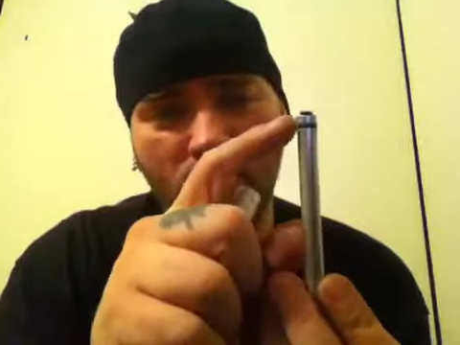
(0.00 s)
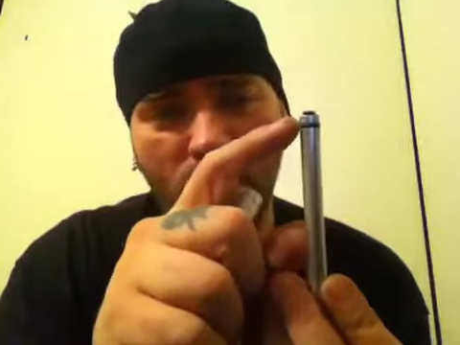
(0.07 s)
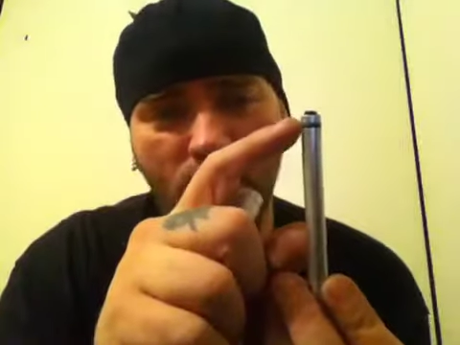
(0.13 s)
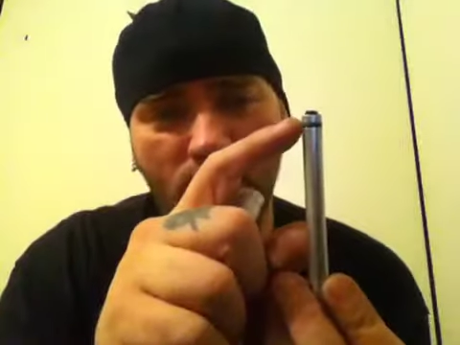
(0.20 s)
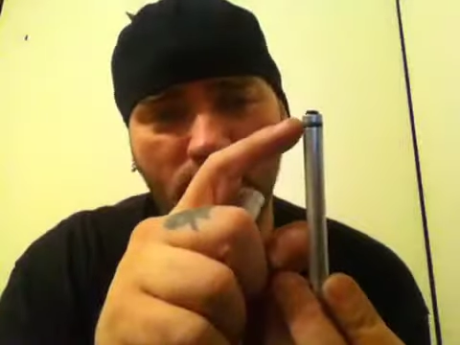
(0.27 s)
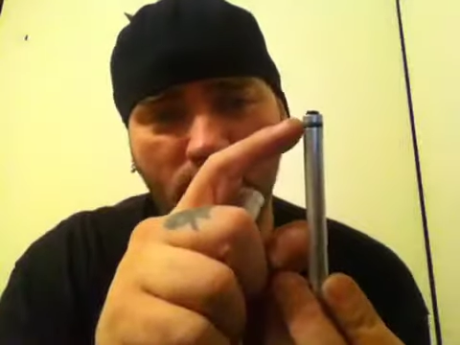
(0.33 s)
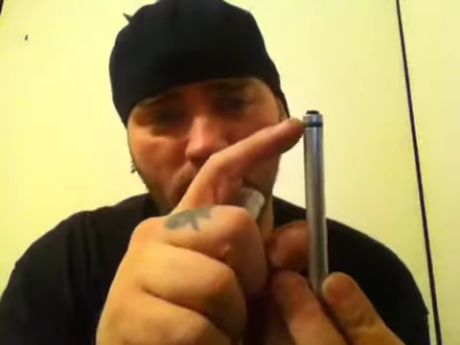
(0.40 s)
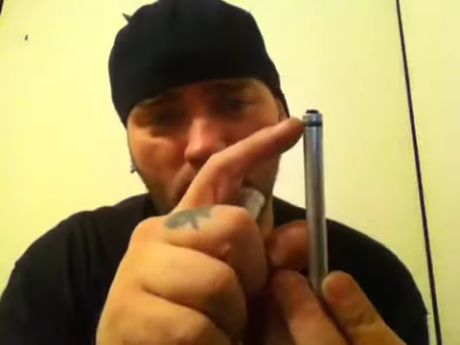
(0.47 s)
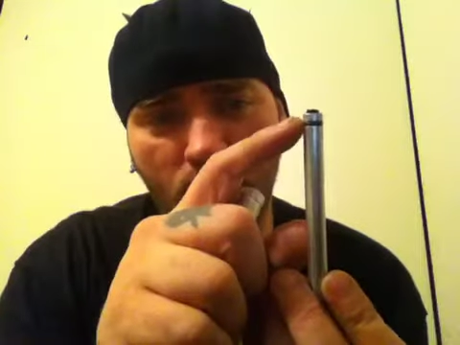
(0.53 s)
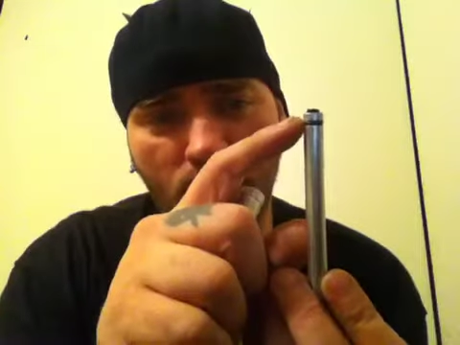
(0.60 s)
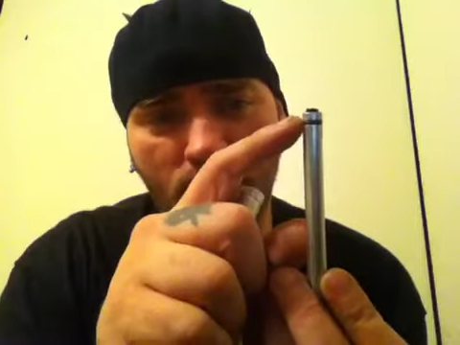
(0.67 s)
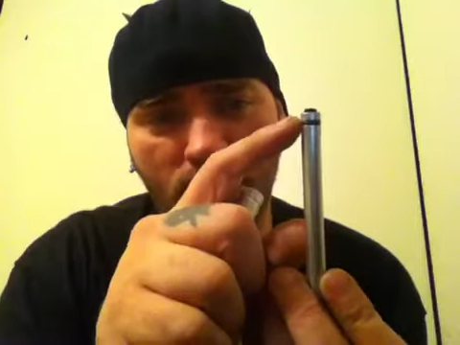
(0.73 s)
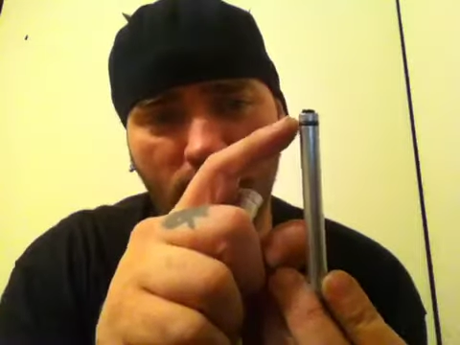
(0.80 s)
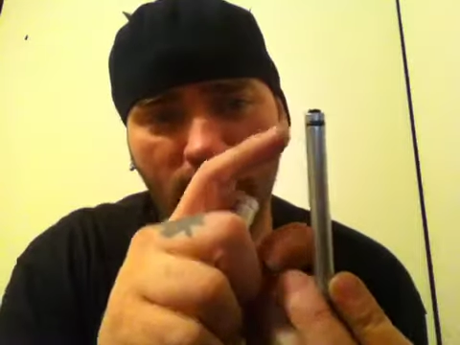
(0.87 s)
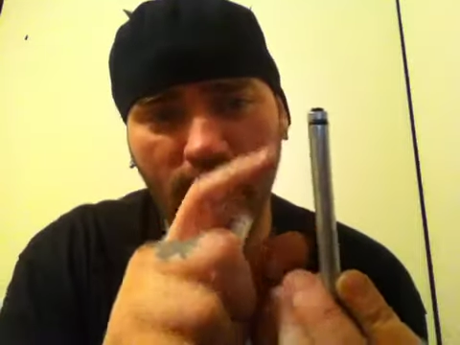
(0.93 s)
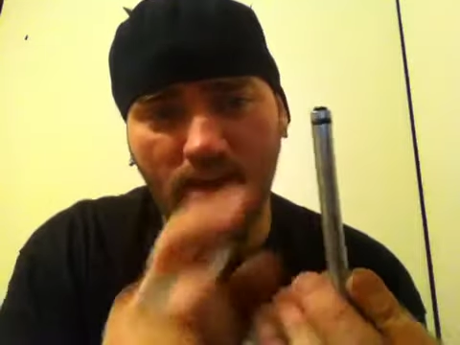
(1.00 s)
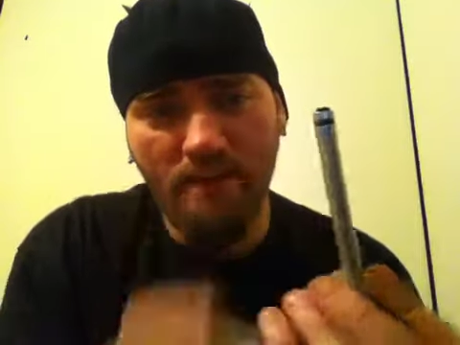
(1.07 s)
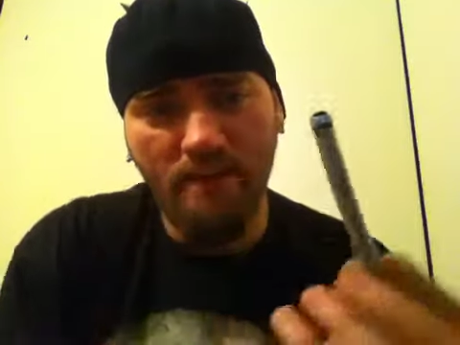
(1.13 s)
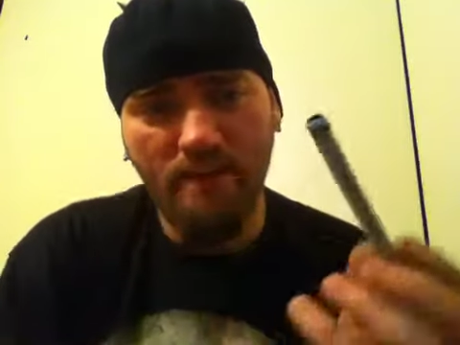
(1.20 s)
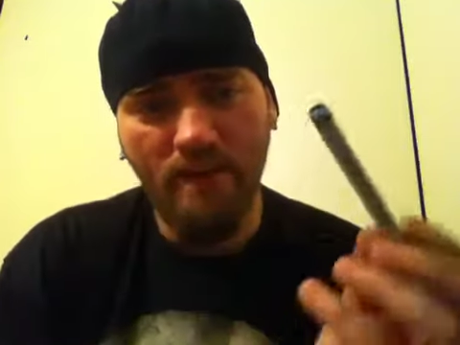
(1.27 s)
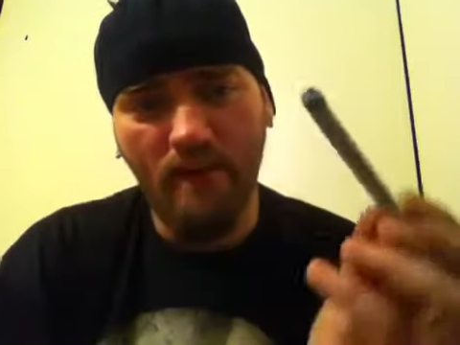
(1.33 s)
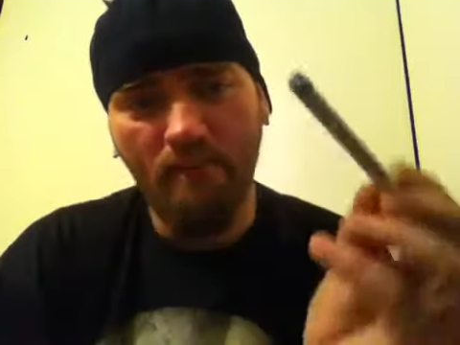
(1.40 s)
there's something sticking out
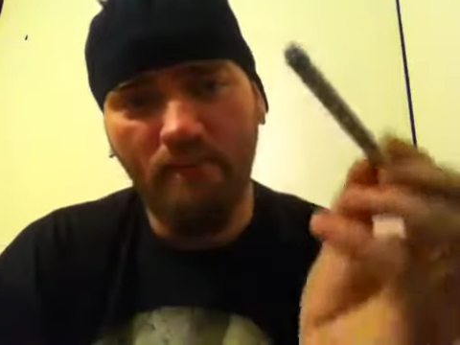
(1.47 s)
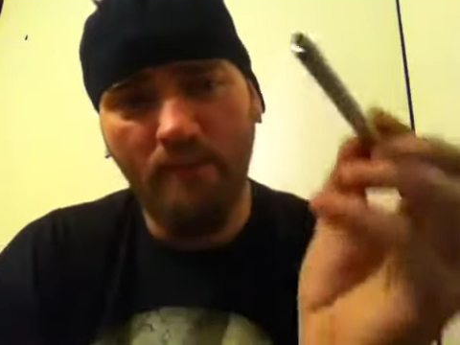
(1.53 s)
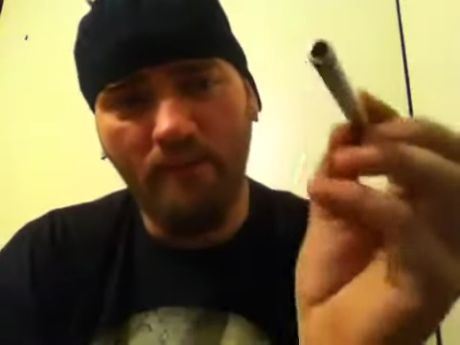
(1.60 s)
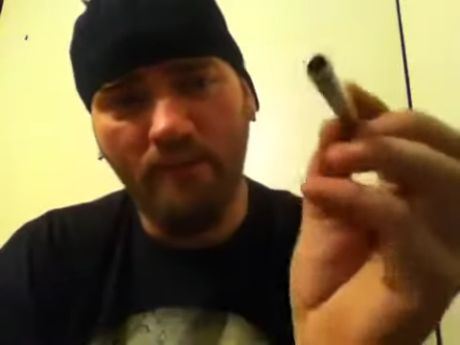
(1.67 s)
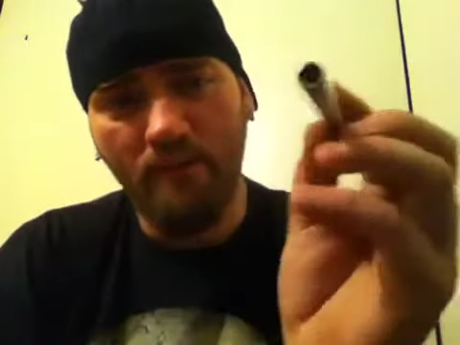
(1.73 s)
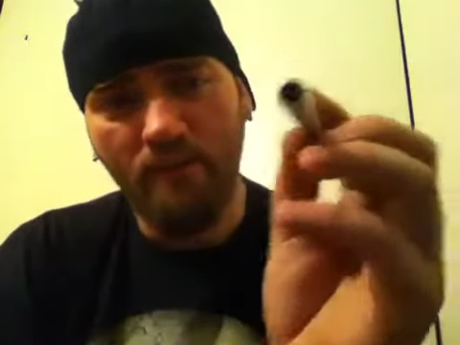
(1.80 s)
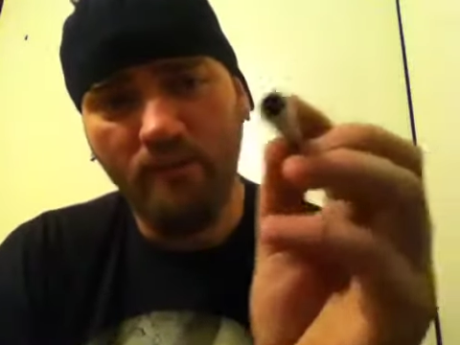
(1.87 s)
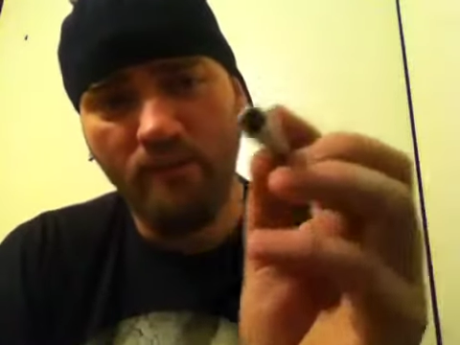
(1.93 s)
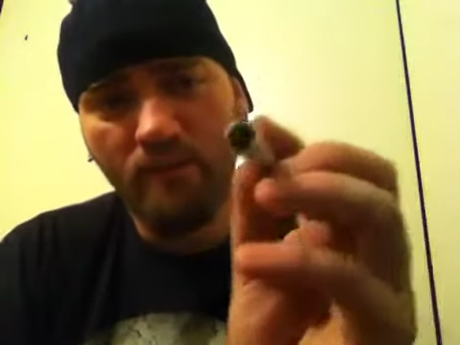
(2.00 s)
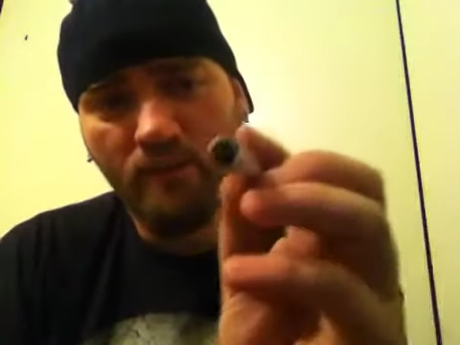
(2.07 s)
the top there.